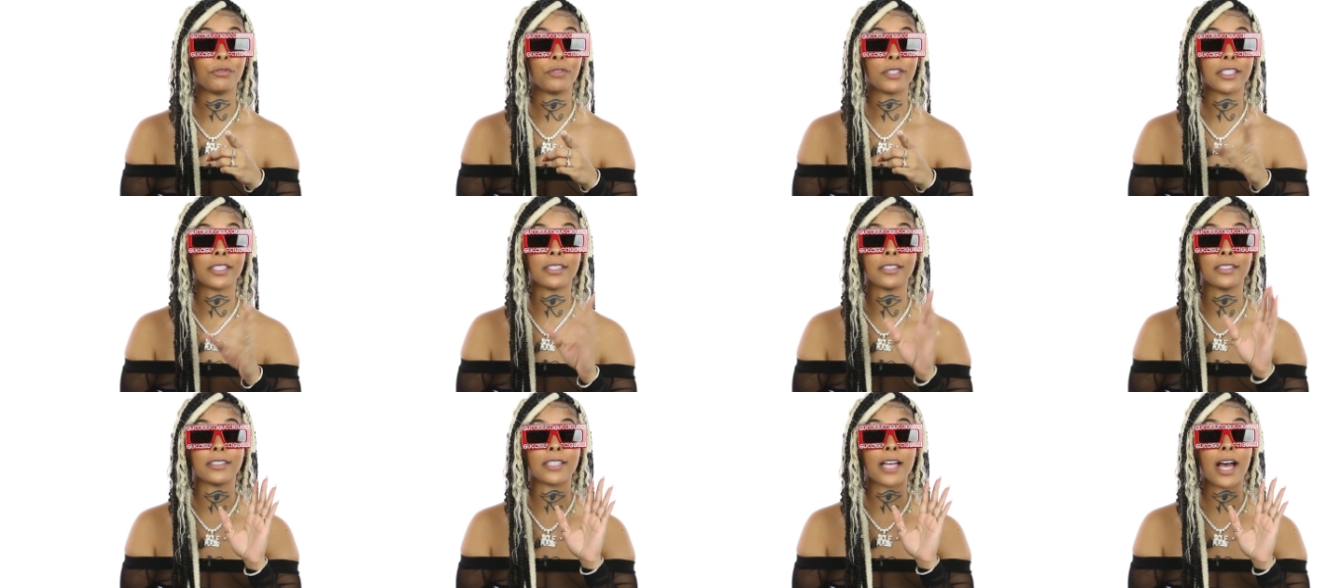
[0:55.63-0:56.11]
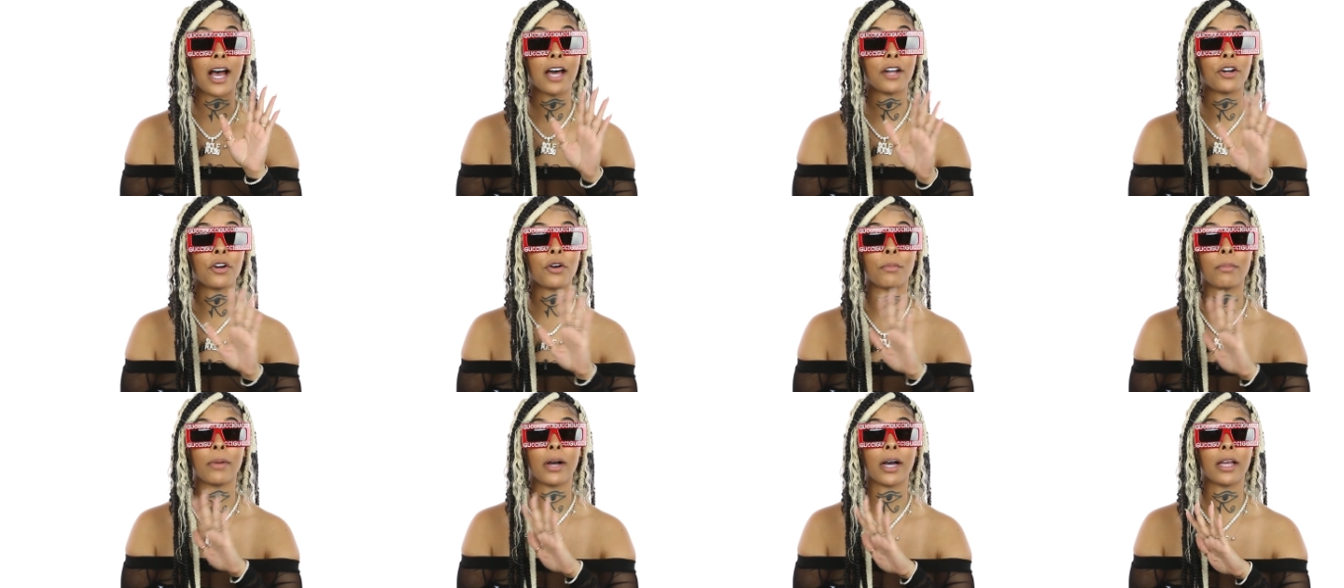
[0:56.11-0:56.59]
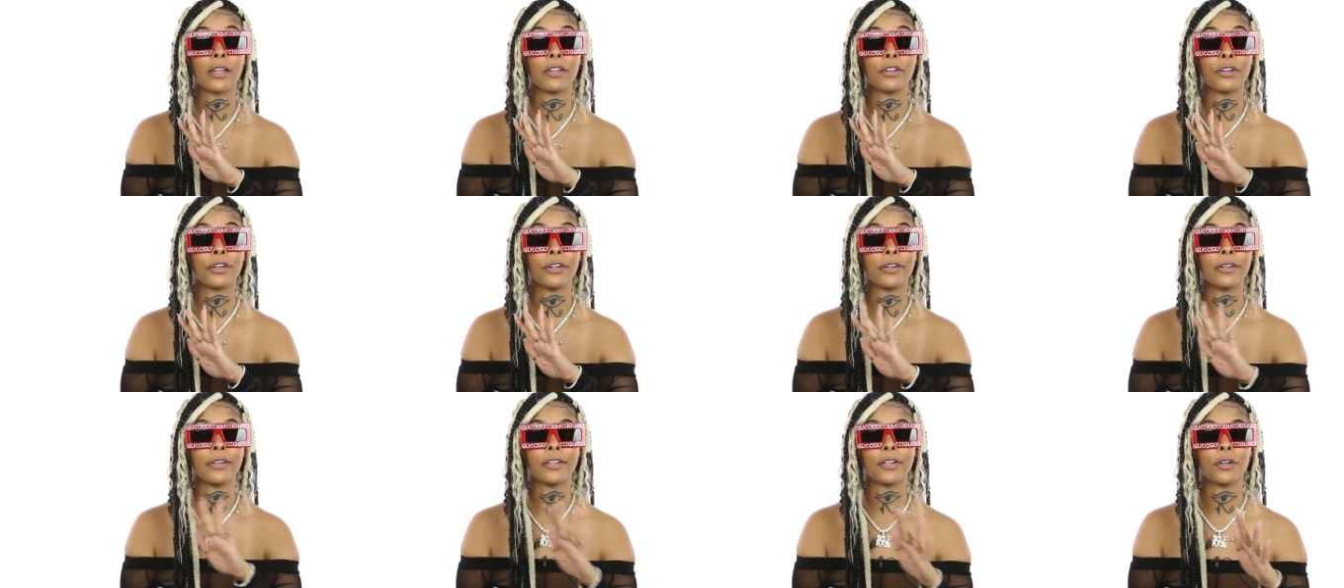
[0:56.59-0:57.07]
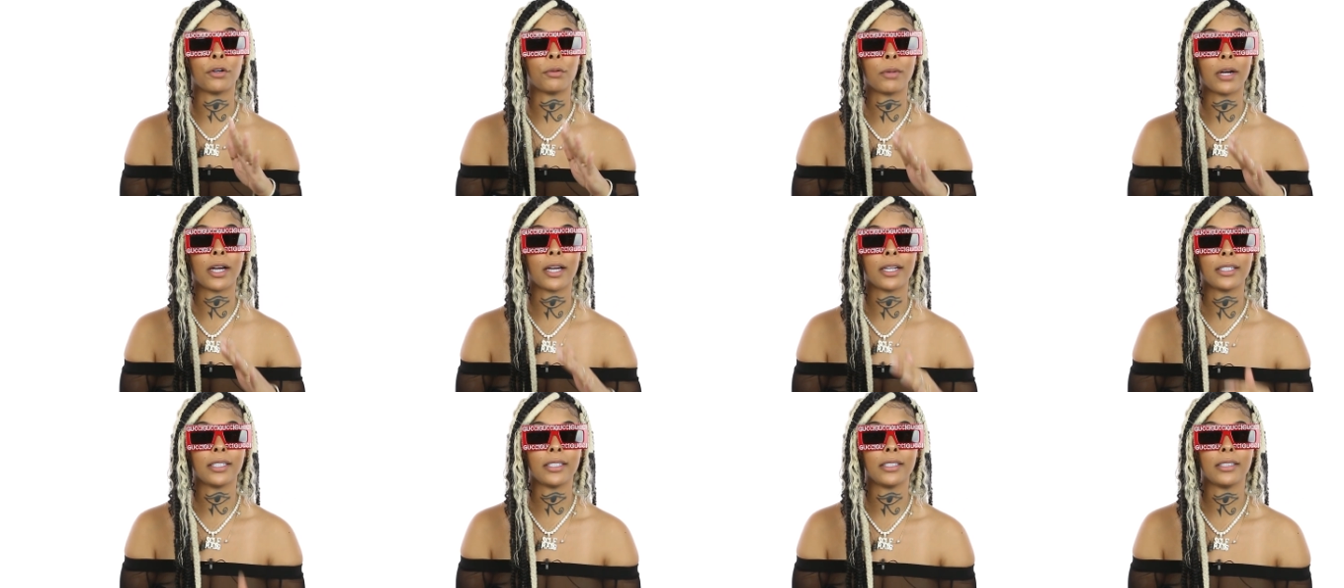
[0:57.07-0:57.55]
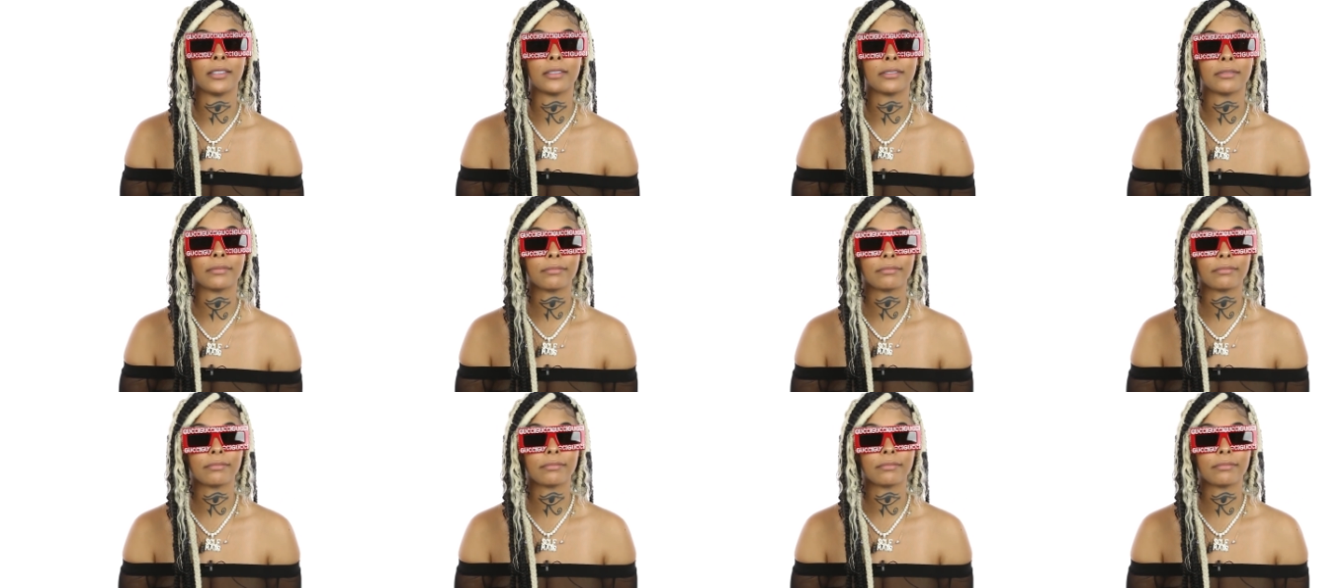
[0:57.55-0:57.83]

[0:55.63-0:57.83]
because I don't bother nobody.